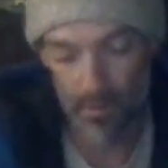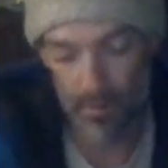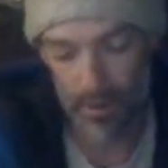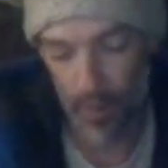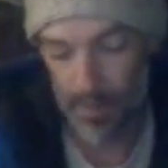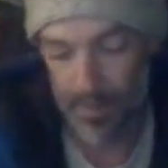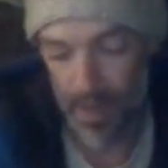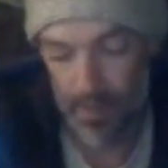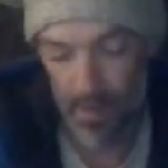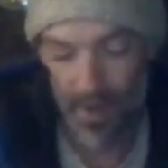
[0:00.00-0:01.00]
storms
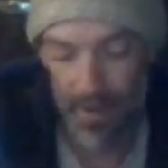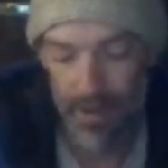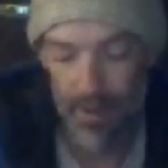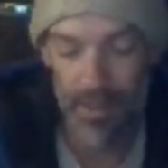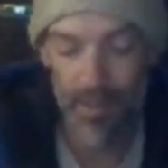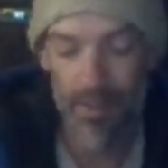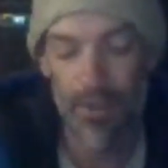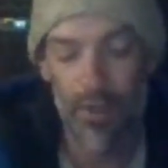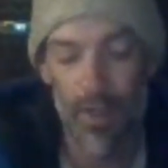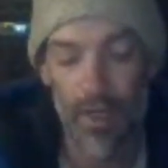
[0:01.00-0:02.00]
came by and cleaned the
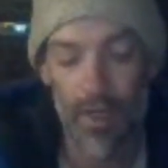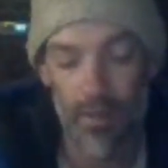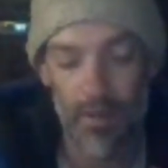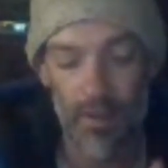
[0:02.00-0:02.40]
screens.